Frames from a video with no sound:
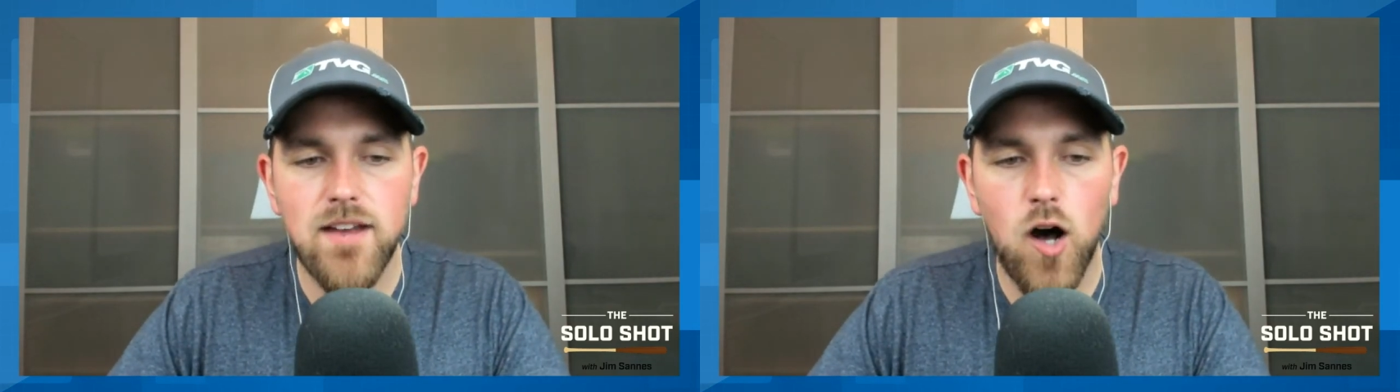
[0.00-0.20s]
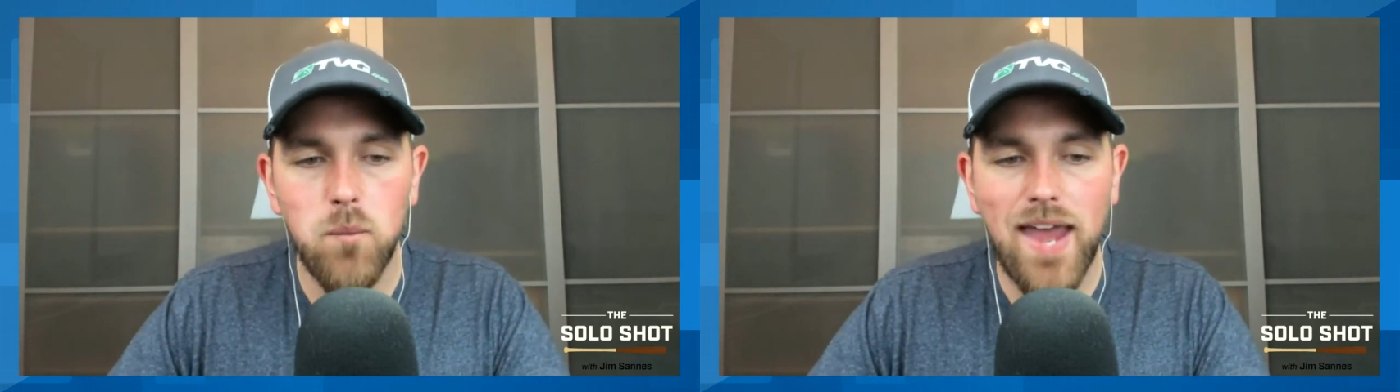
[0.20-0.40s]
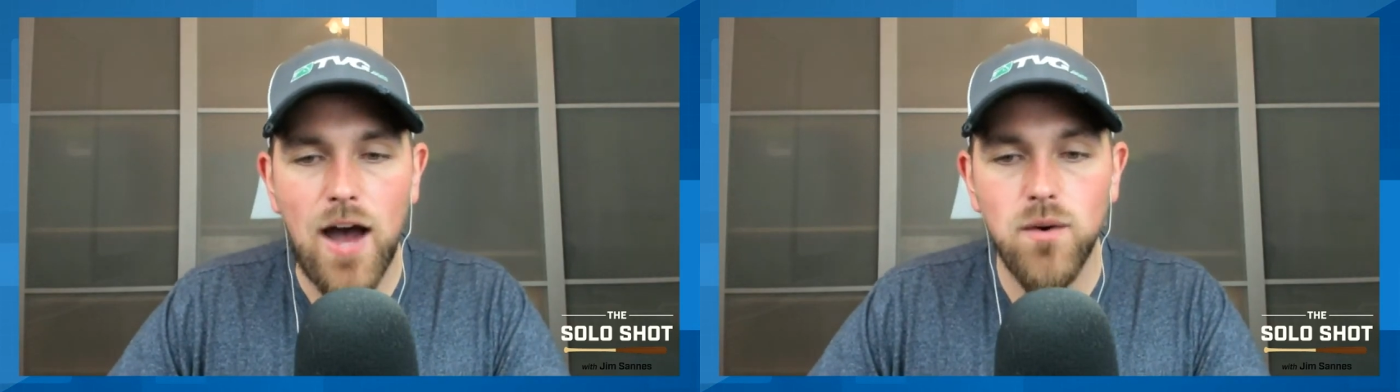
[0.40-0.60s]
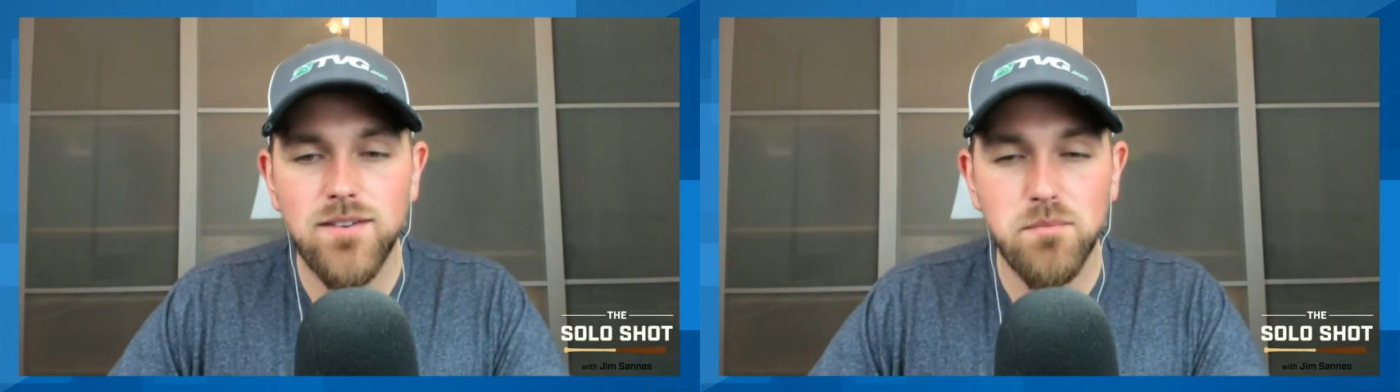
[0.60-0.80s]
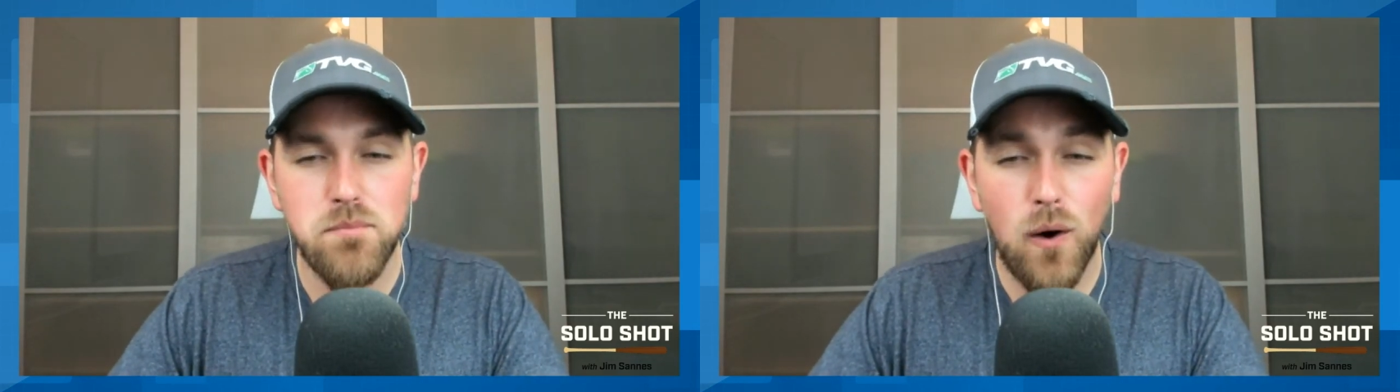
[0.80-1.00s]
I'll be out
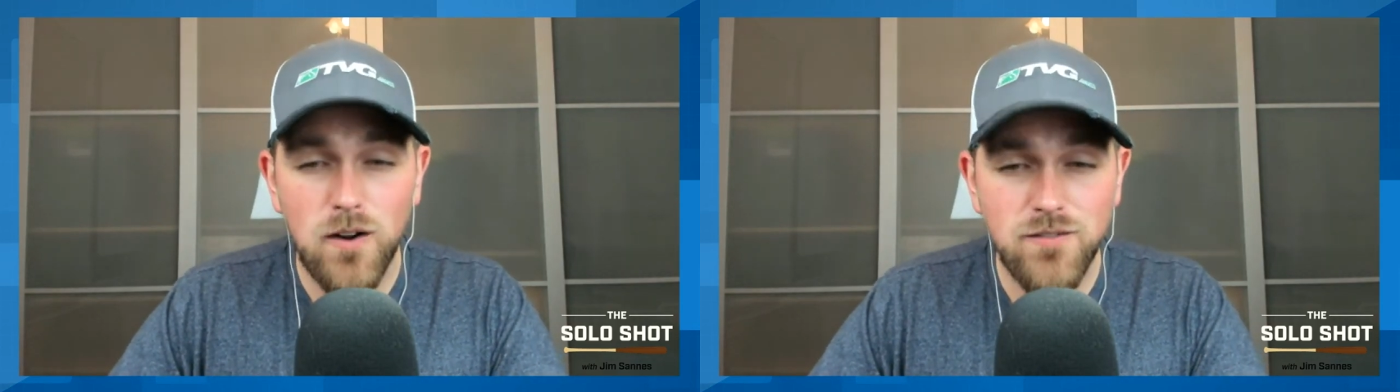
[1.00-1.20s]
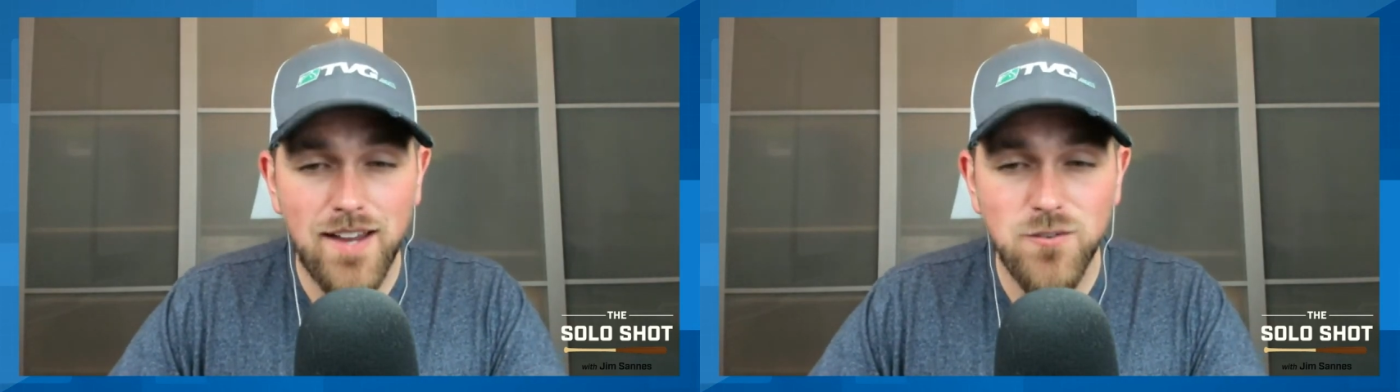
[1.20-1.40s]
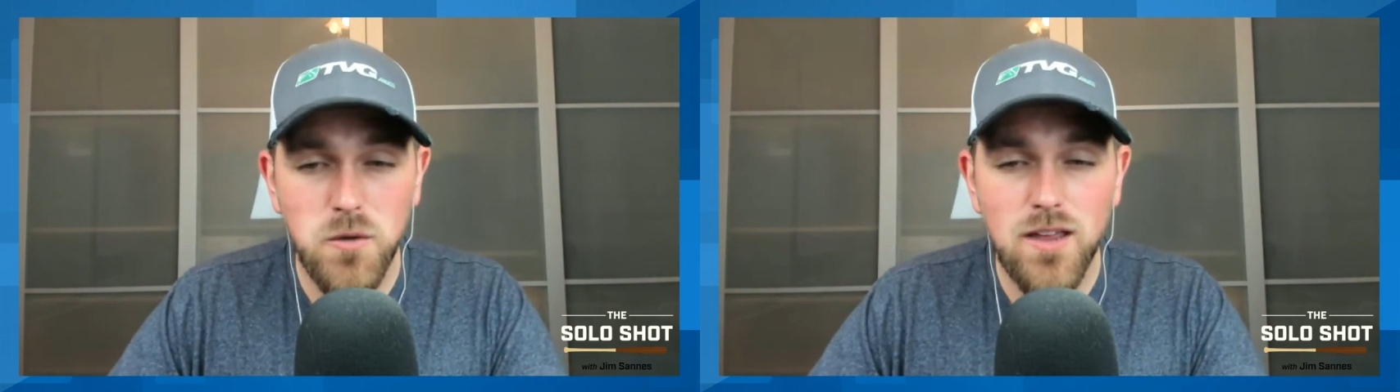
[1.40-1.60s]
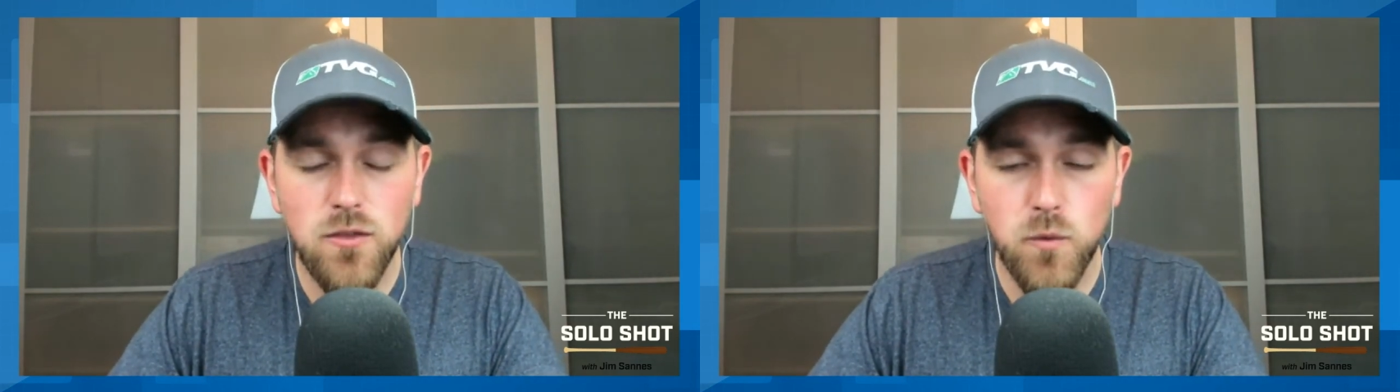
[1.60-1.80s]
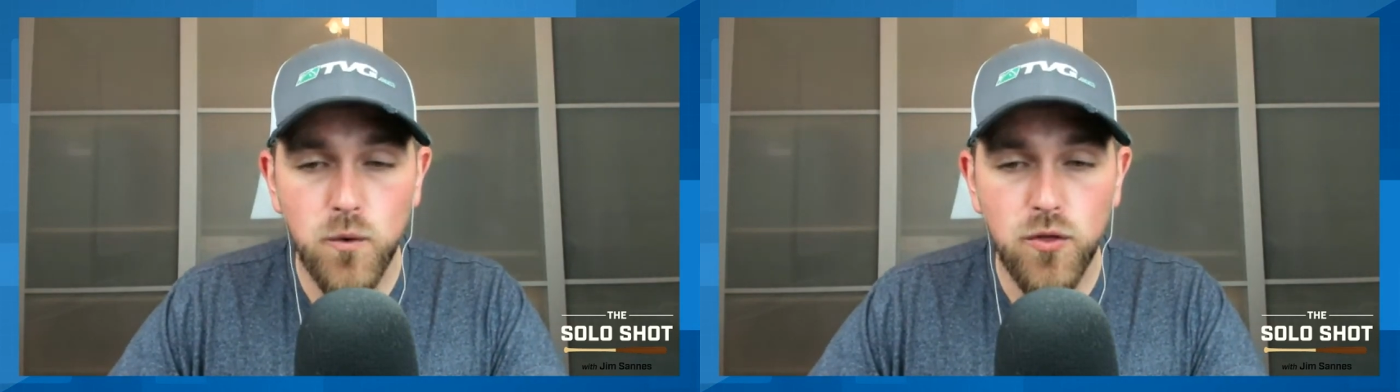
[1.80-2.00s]
part of next week
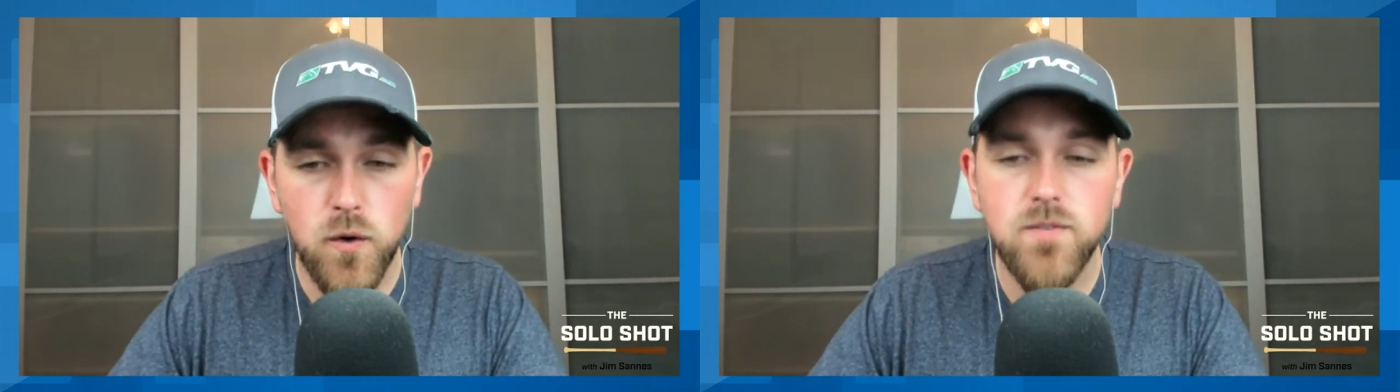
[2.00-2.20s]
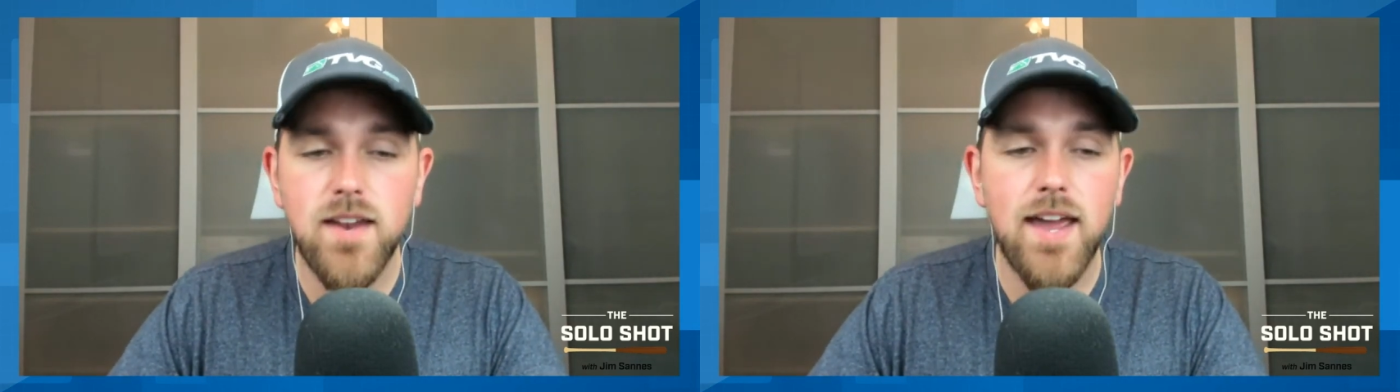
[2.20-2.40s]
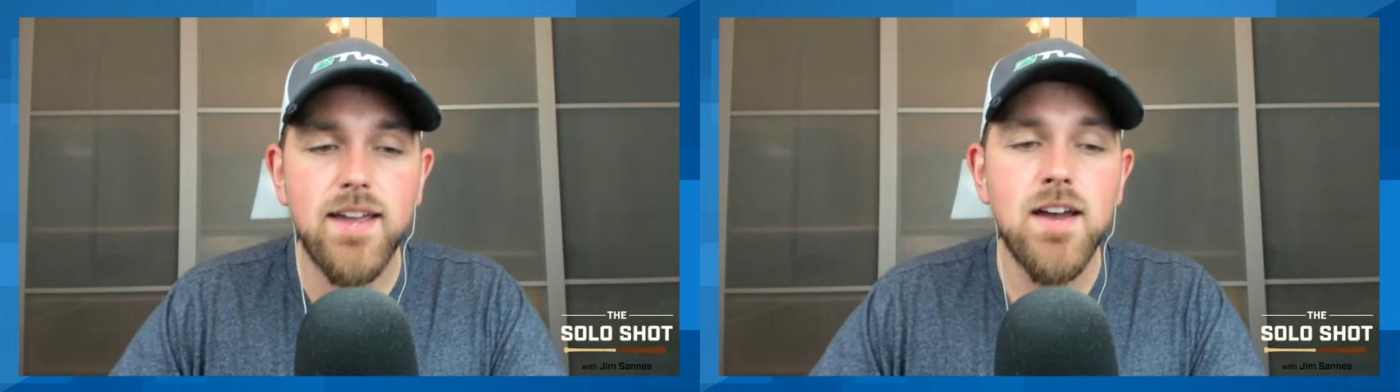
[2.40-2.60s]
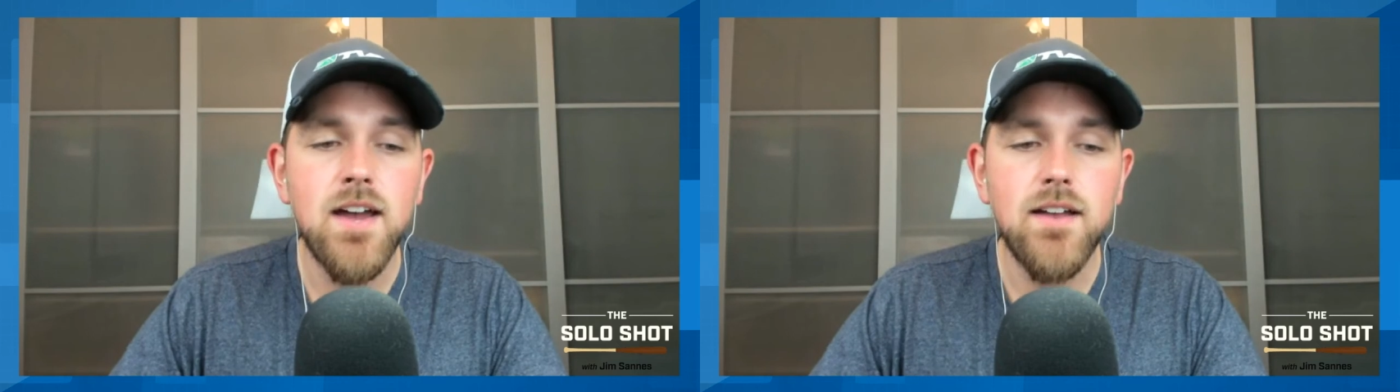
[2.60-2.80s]
through Thursday.